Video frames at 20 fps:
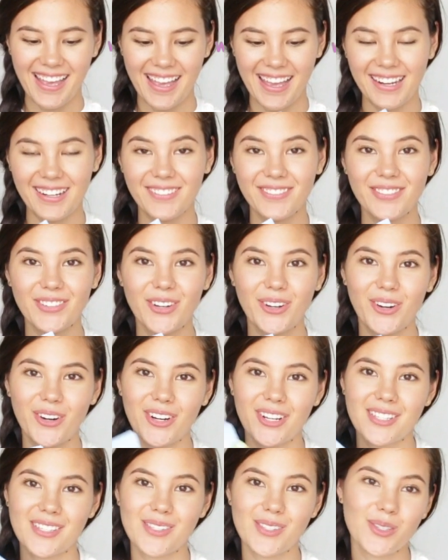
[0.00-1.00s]
And of
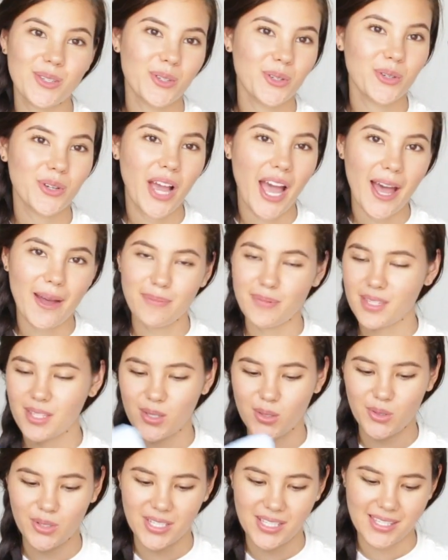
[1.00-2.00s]
course, two
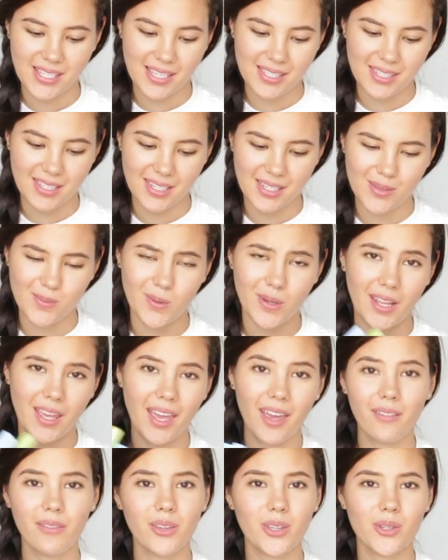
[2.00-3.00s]
absolute necessities
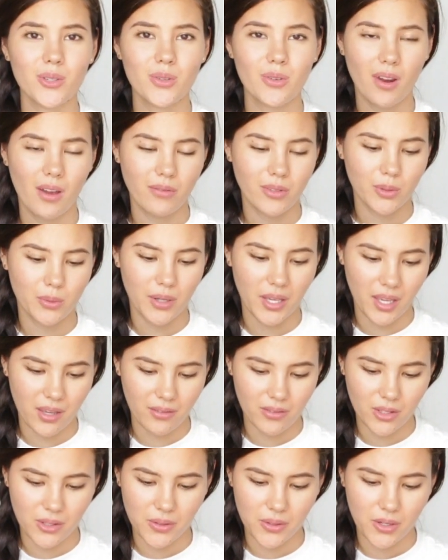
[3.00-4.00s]
whenever you travel,
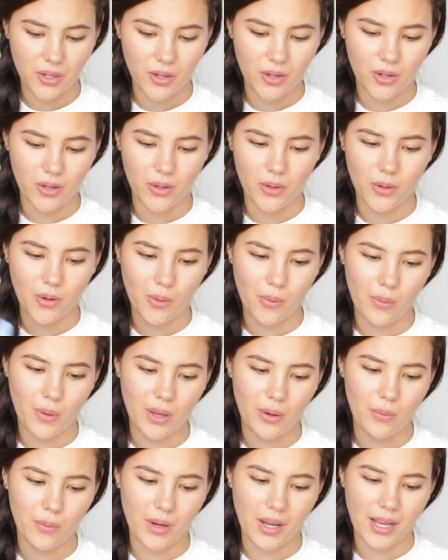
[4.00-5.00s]
wherever you go,
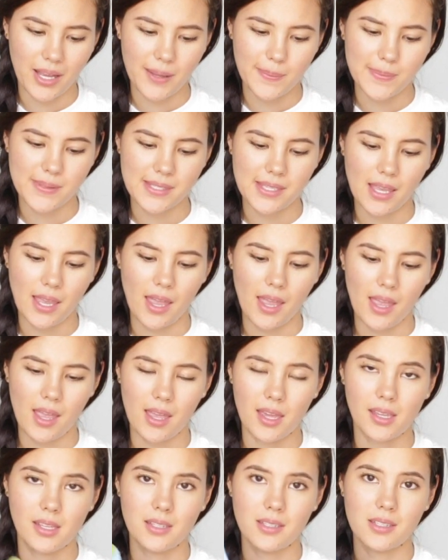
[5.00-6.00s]
wet wipes
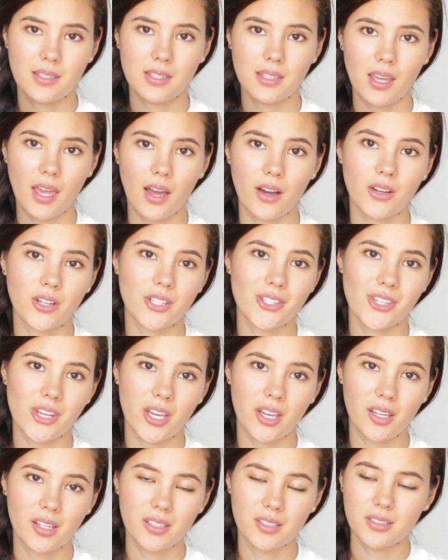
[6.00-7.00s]
and
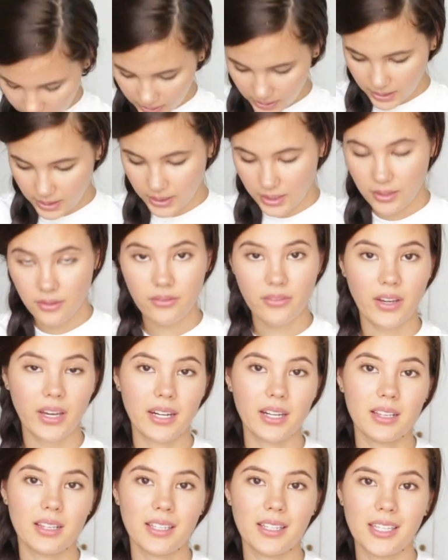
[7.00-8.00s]
alcohol. And
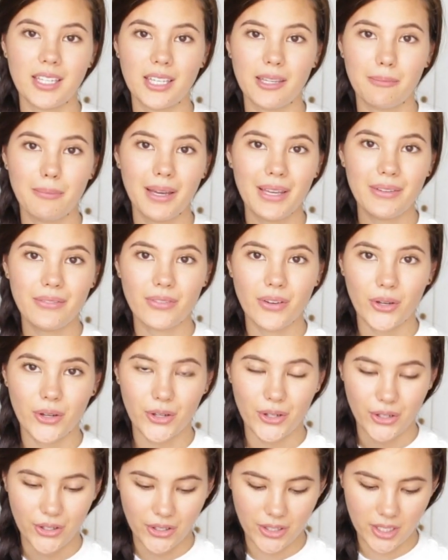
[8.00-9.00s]
finally, my
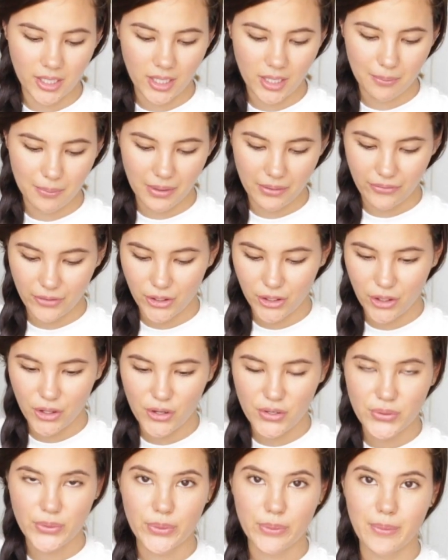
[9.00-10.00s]
phone. My phone
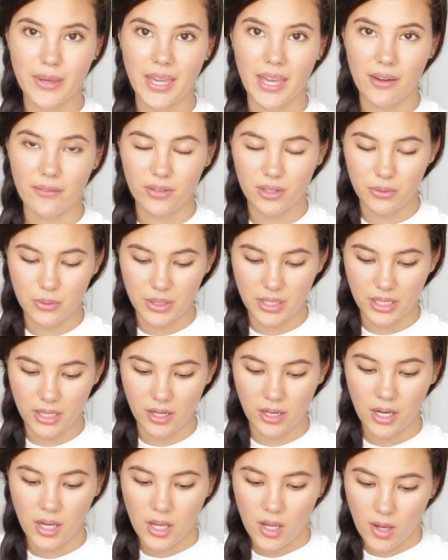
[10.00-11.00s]
goes with me
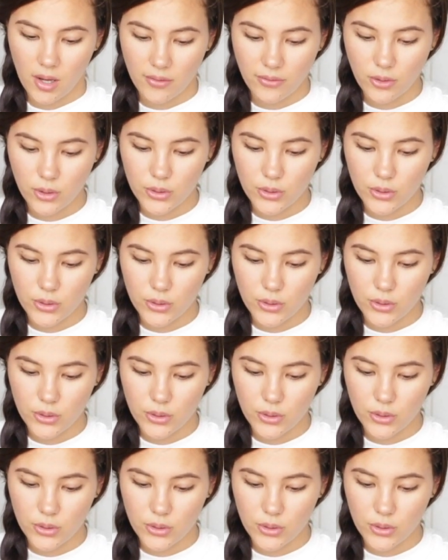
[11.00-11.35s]
everywhere. Of